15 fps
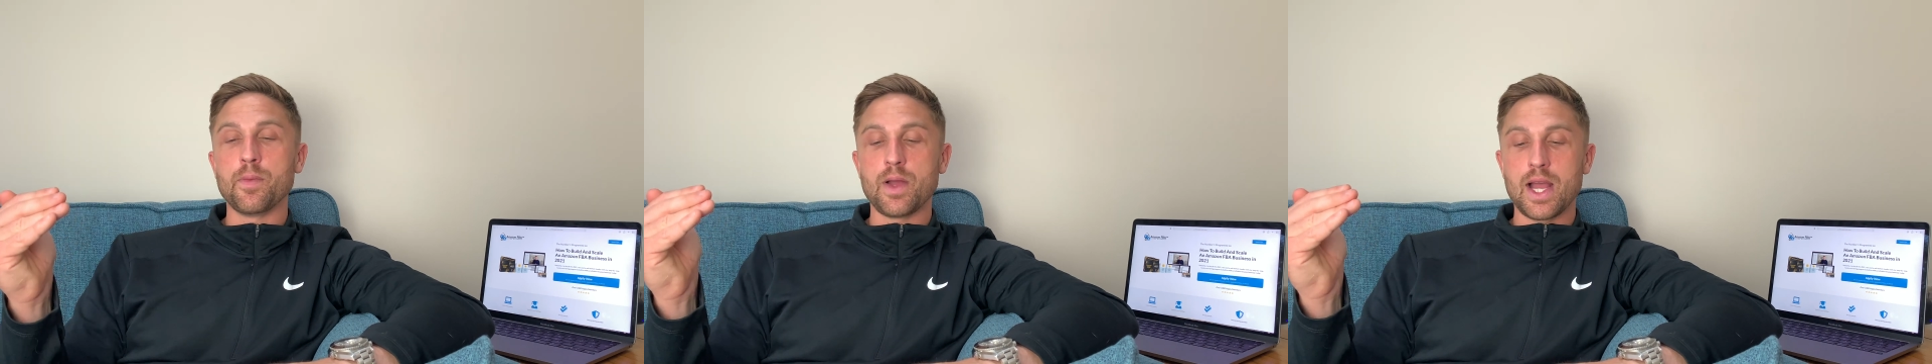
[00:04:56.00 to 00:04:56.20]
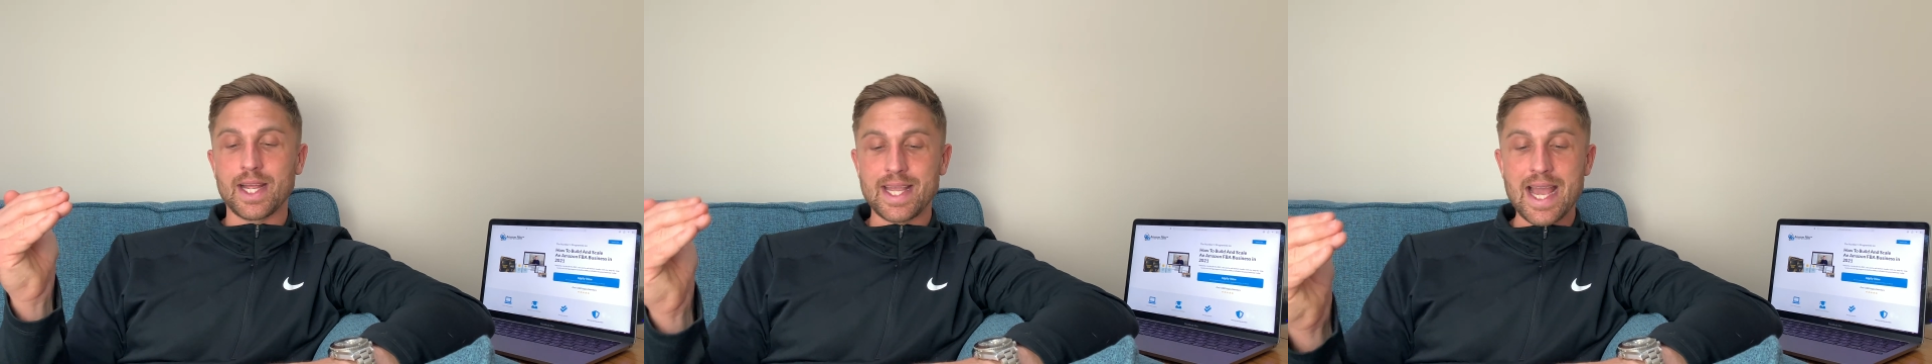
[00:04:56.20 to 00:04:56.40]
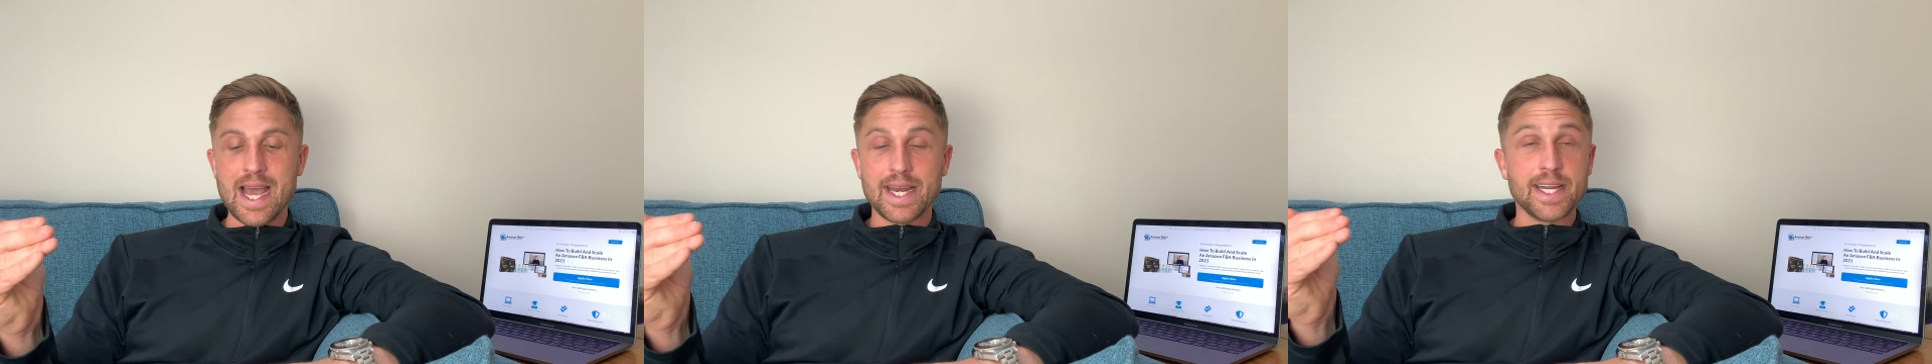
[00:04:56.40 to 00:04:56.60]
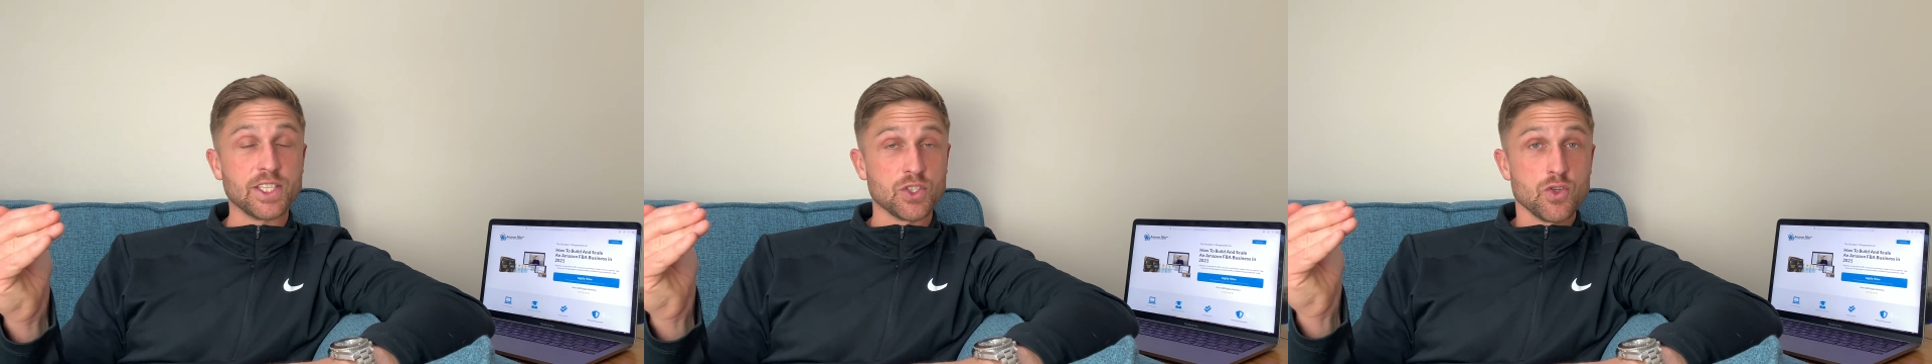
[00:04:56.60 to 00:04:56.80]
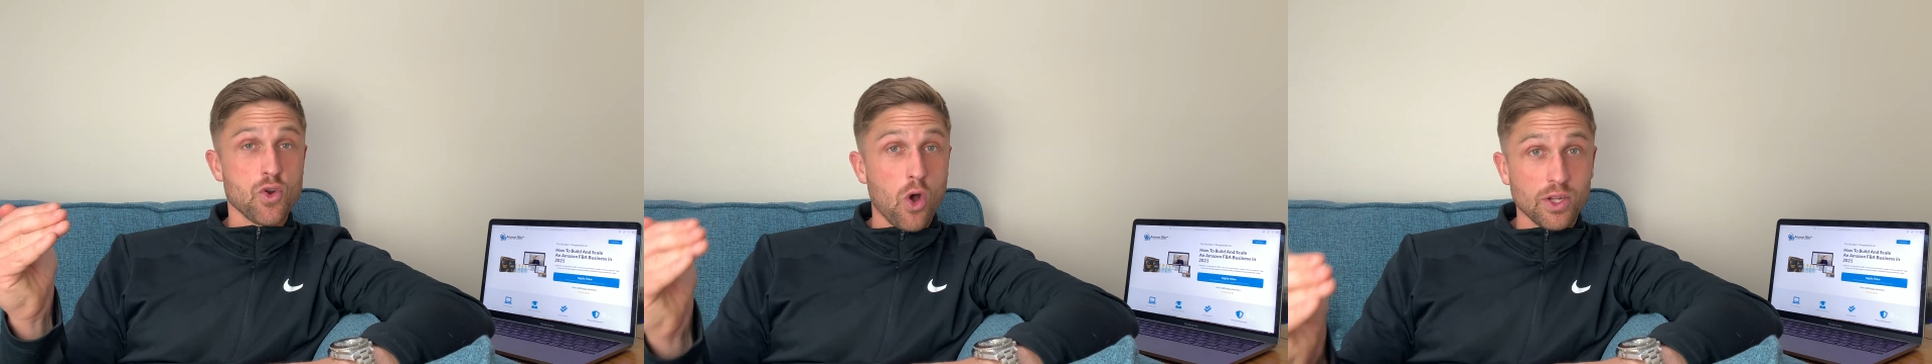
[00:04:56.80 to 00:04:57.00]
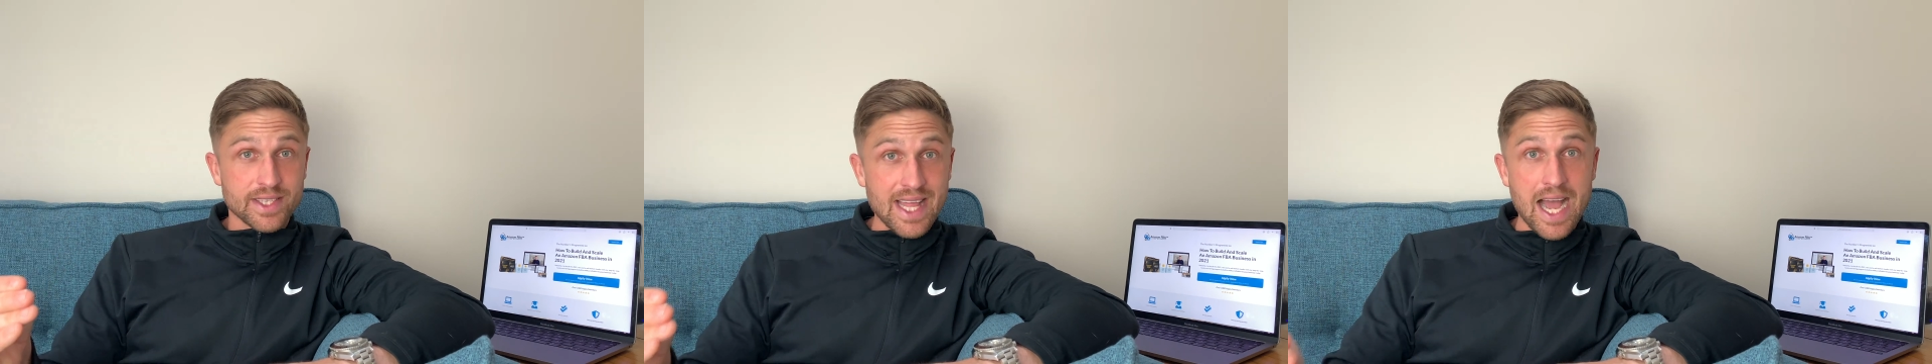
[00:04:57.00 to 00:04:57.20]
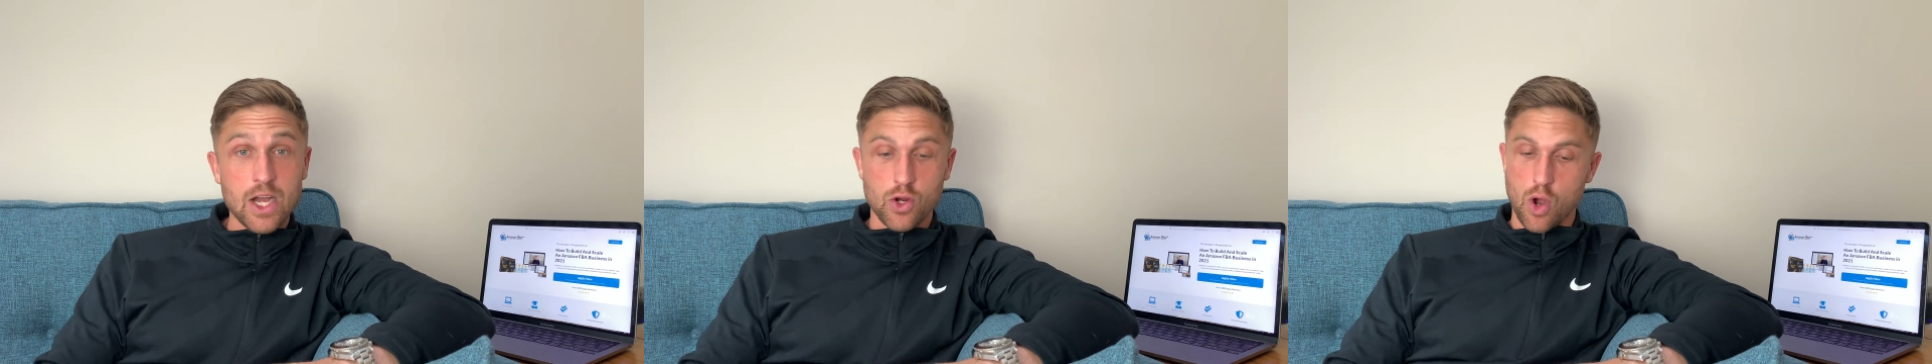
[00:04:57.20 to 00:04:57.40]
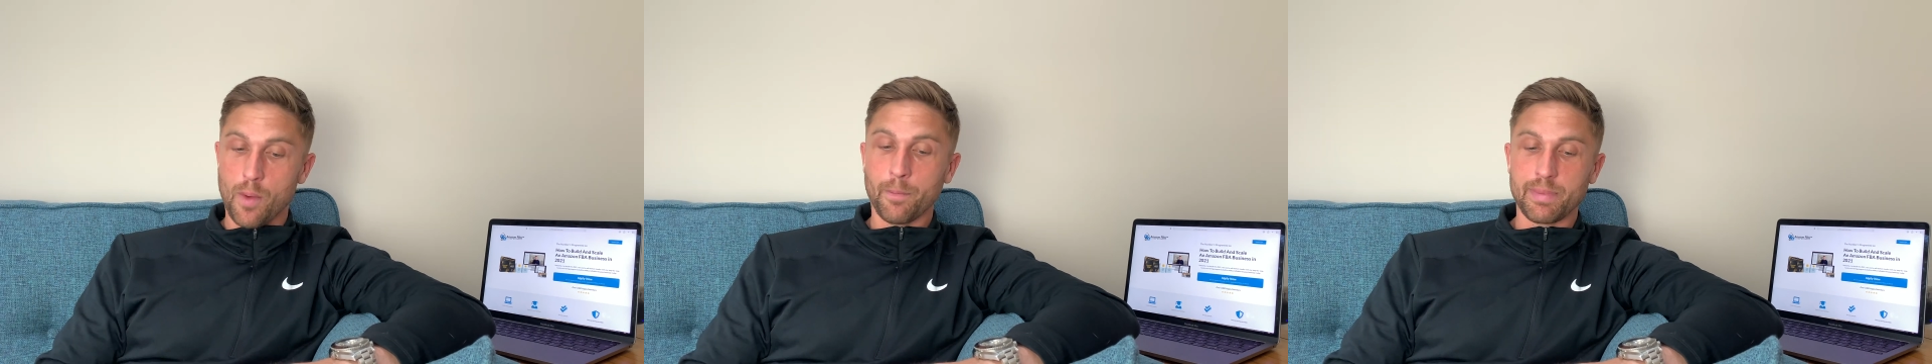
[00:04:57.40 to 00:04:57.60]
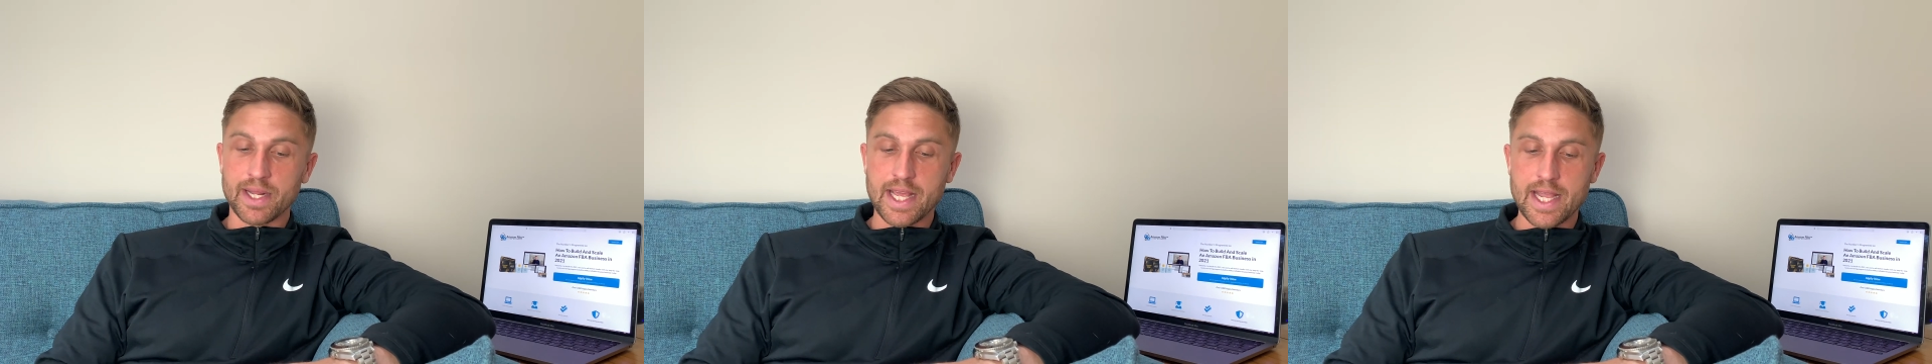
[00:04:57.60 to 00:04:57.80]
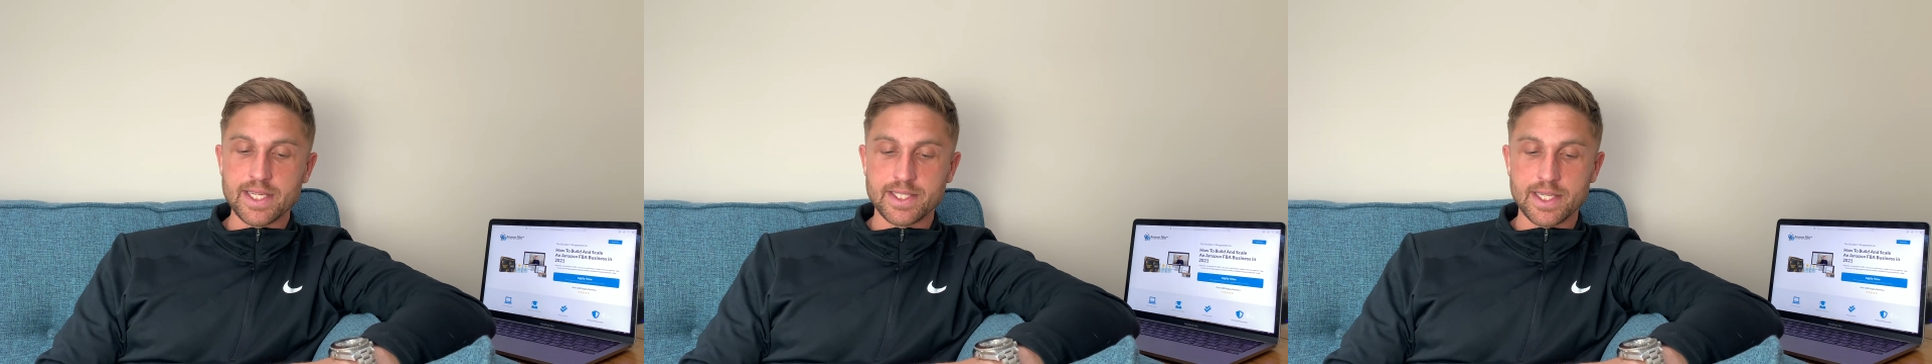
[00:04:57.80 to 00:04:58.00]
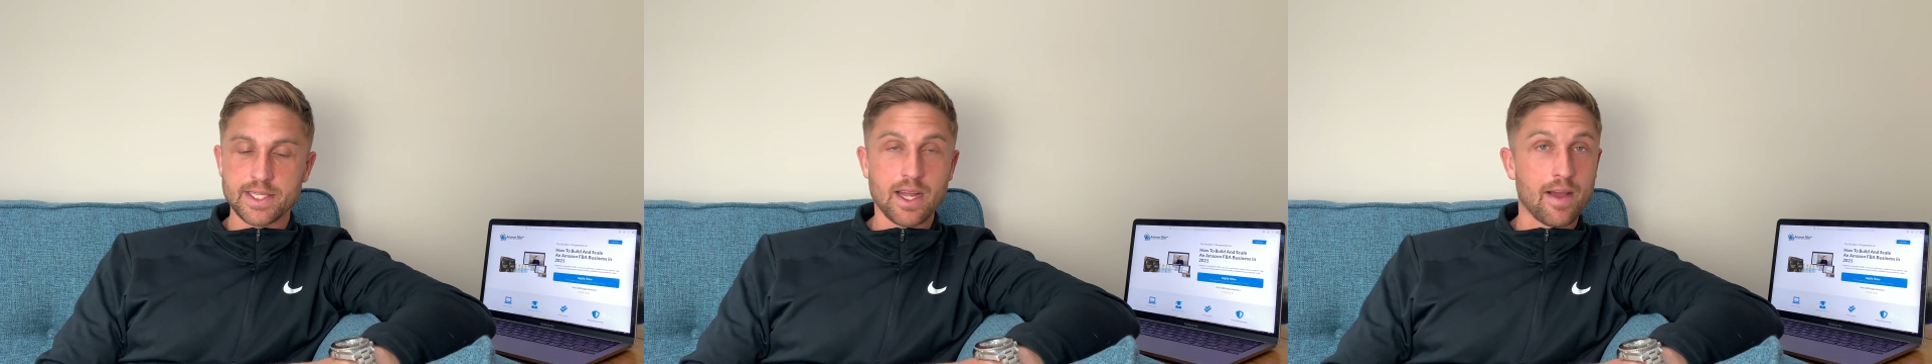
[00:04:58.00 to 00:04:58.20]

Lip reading: Again, it's not that complicated.